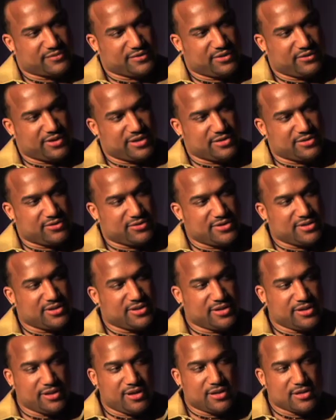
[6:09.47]
Okay, so you see
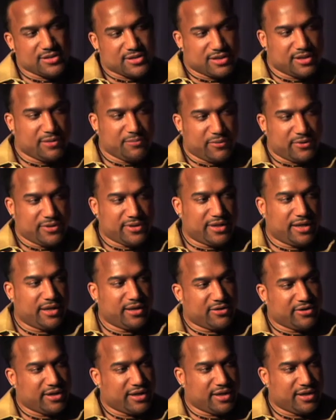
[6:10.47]
the young Sidney Poitier
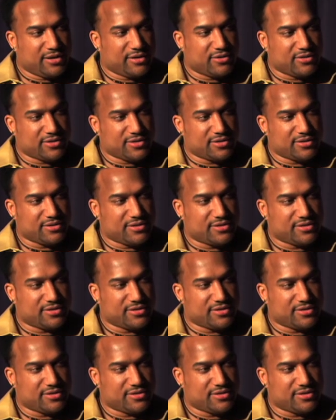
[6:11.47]
in your head, don't you?